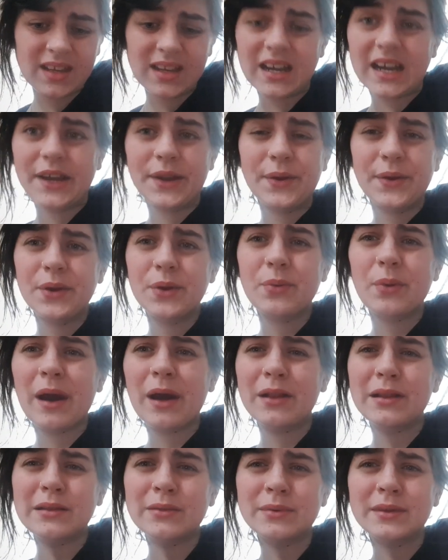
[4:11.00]
I don't do
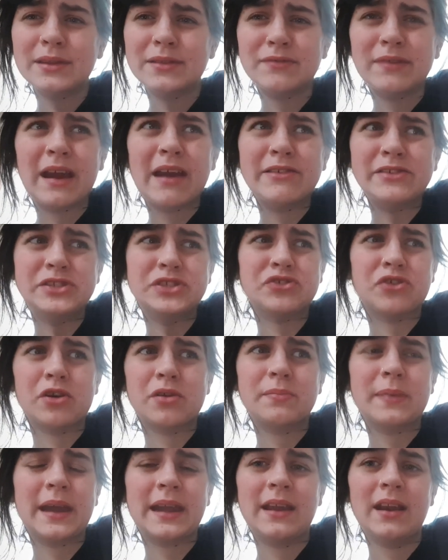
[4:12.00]
well with very
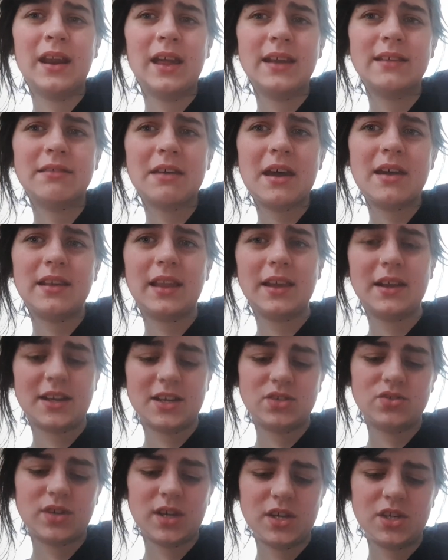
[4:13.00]
strong pain like that. I
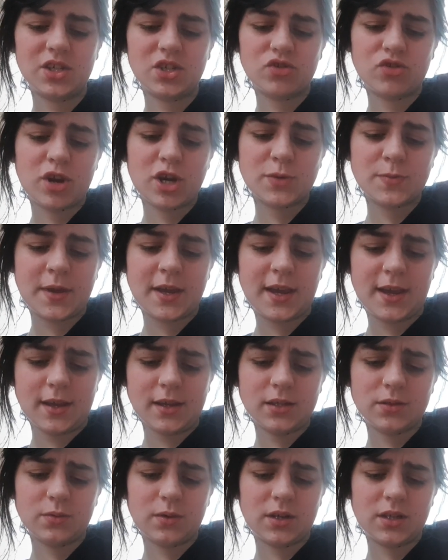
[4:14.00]
tried to stretch my
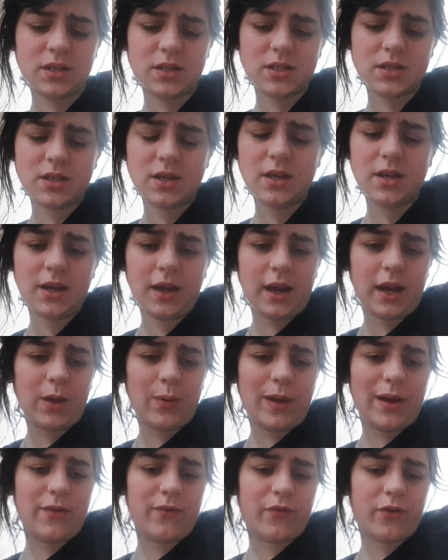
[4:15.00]
ears once, and I
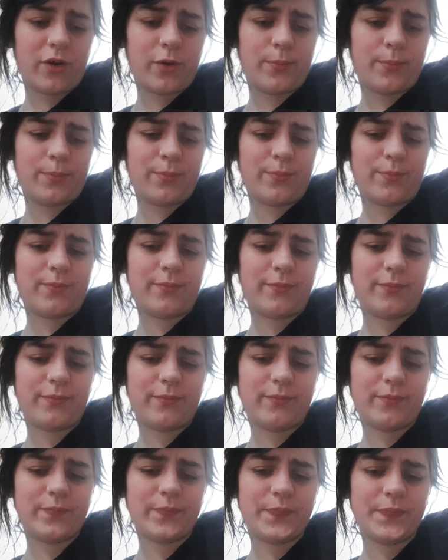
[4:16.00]
went from
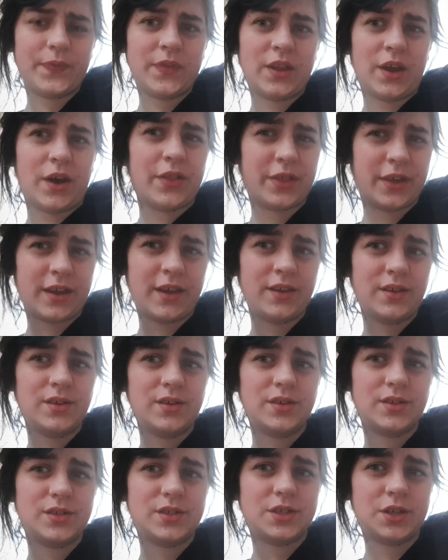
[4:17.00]

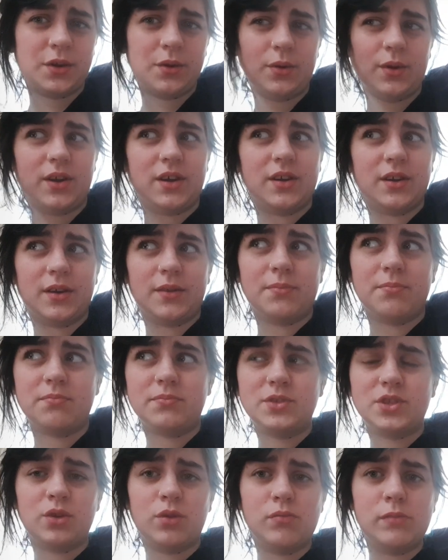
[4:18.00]
nothing to
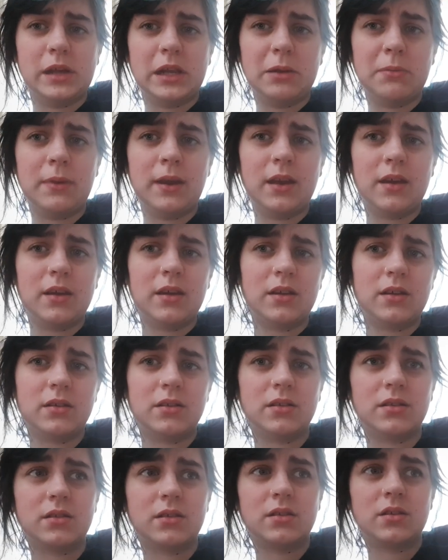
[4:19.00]
2 millimeter,
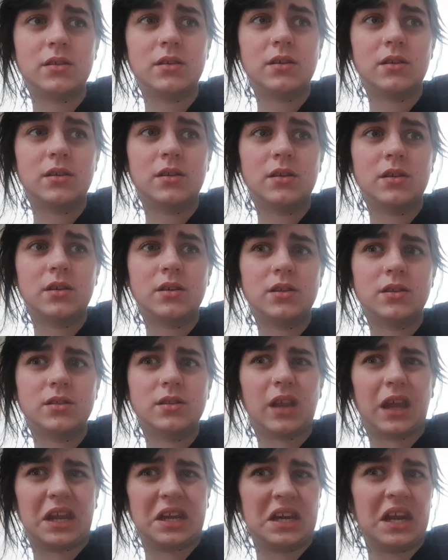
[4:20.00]

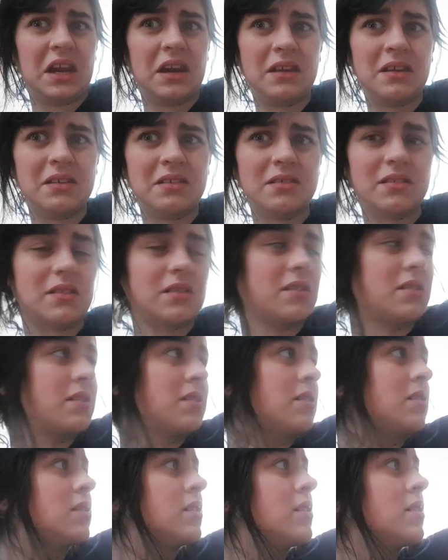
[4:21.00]
like an idiot,
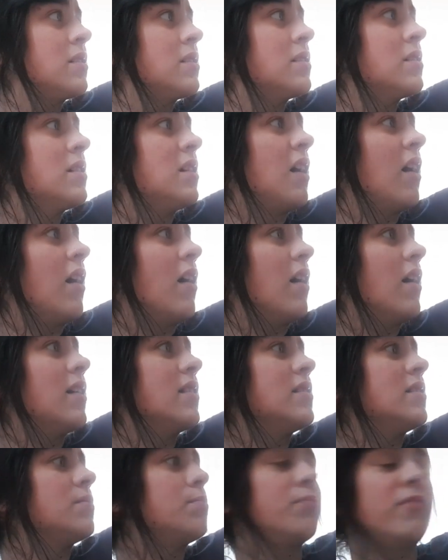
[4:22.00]

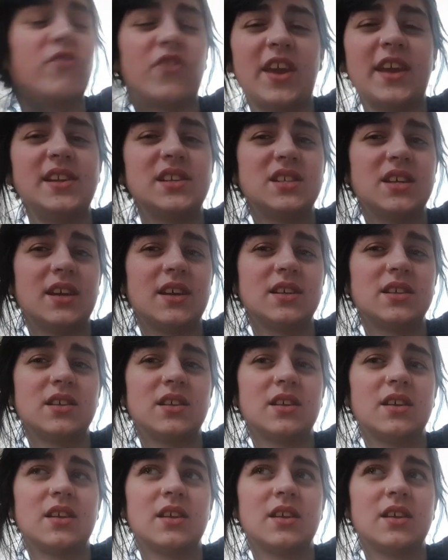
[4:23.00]
and fainted